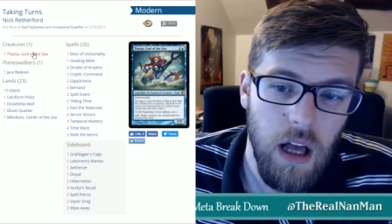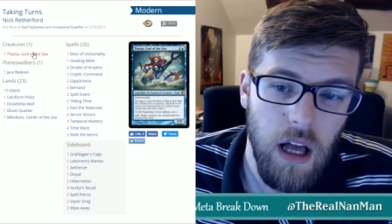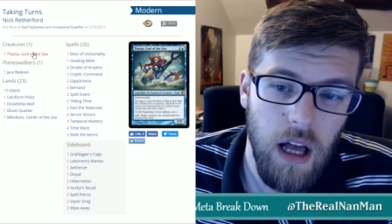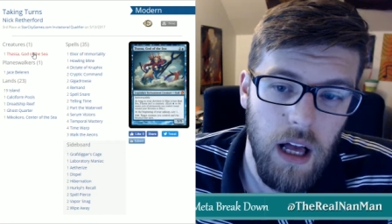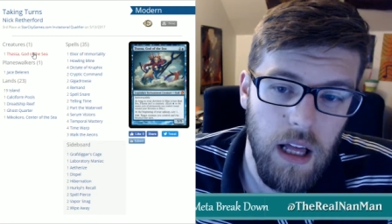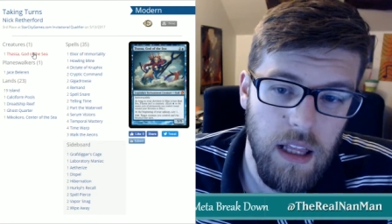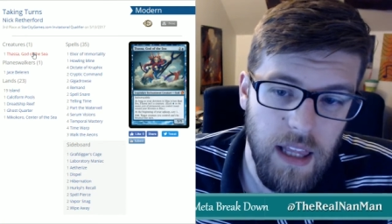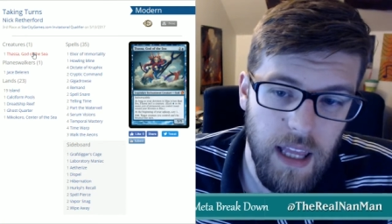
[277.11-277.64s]

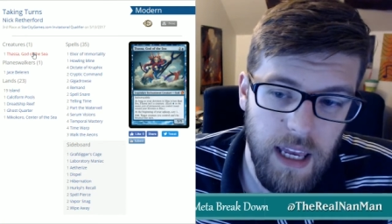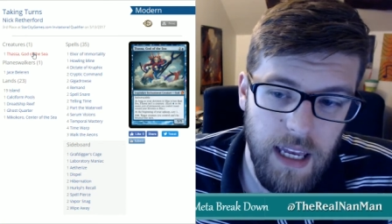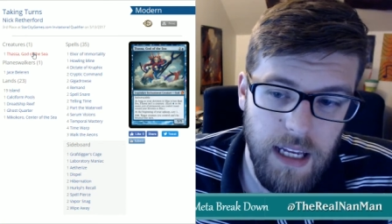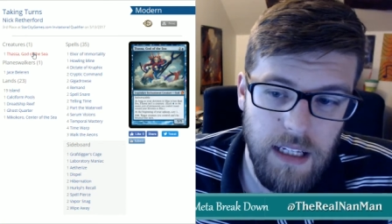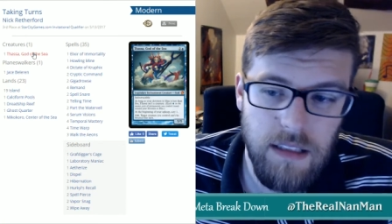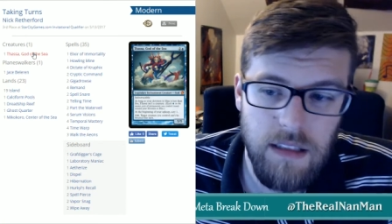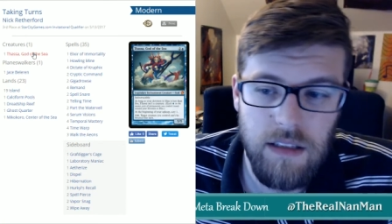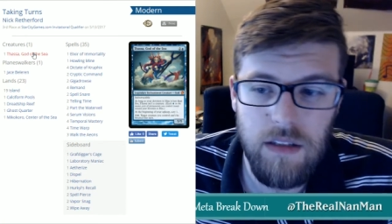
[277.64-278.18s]

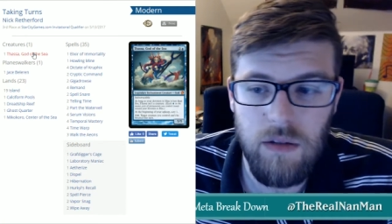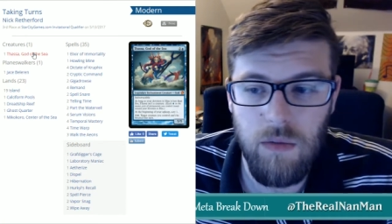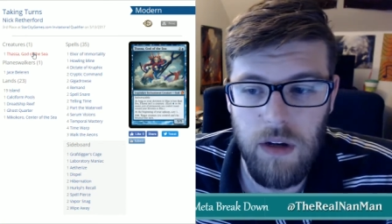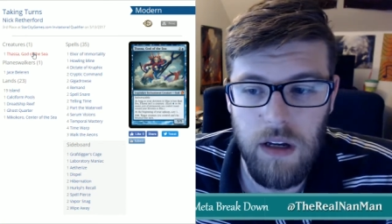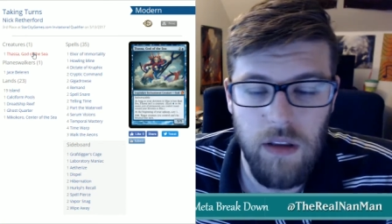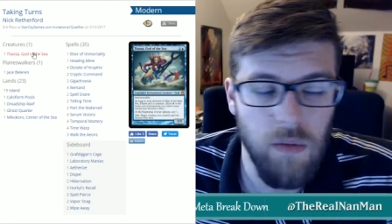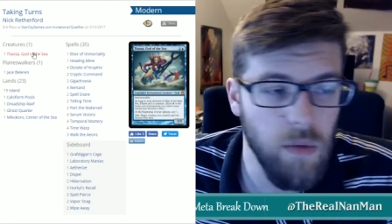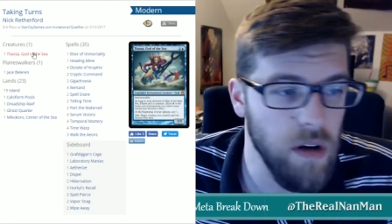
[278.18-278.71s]
lands
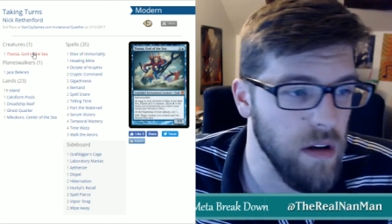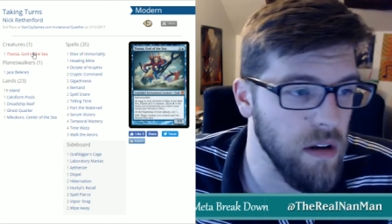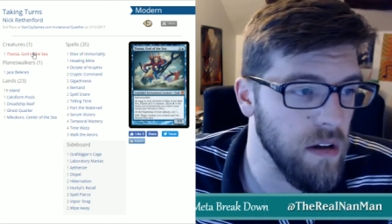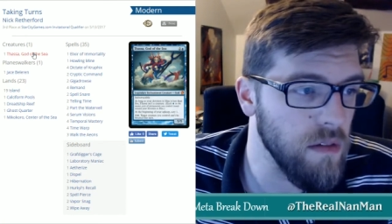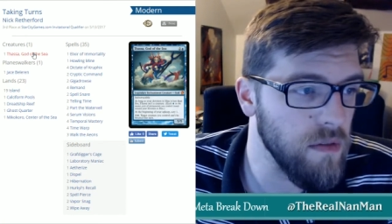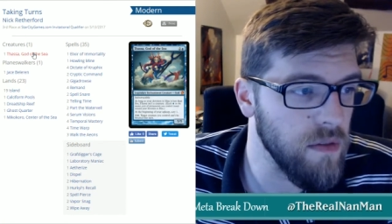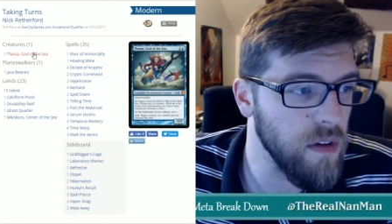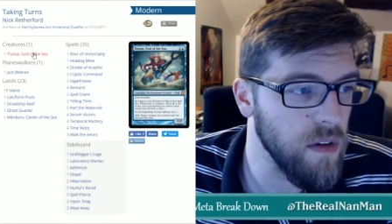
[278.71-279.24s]
with one of